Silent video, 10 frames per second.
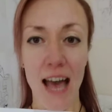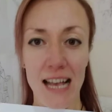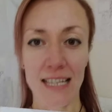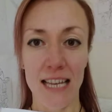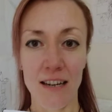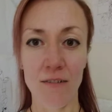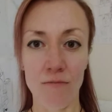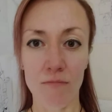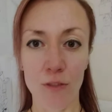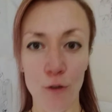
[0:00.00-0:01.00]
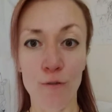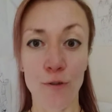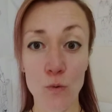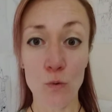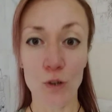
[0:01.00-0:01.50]
as in the
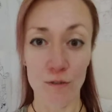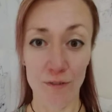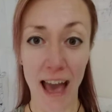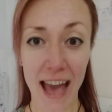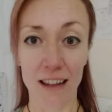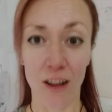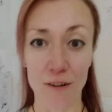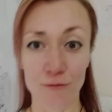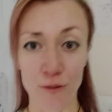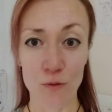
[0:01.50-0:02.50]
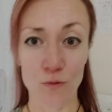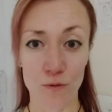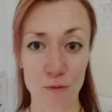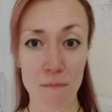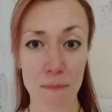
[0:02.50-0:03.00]
food fat, like food
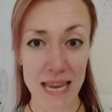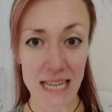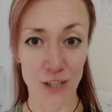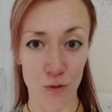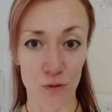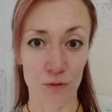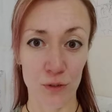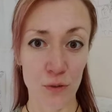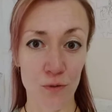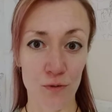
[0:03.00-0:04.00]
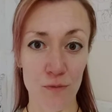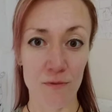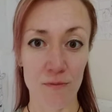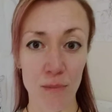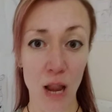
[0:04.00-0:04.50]
from meat or food
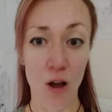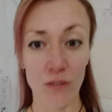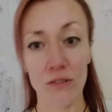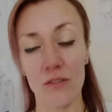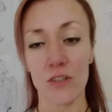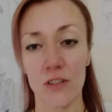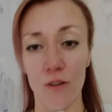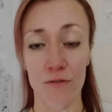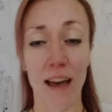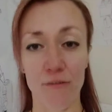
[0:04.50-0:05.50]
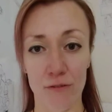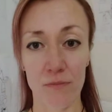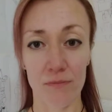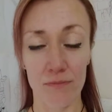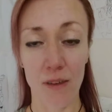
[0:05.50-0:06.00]
from plants, or fat from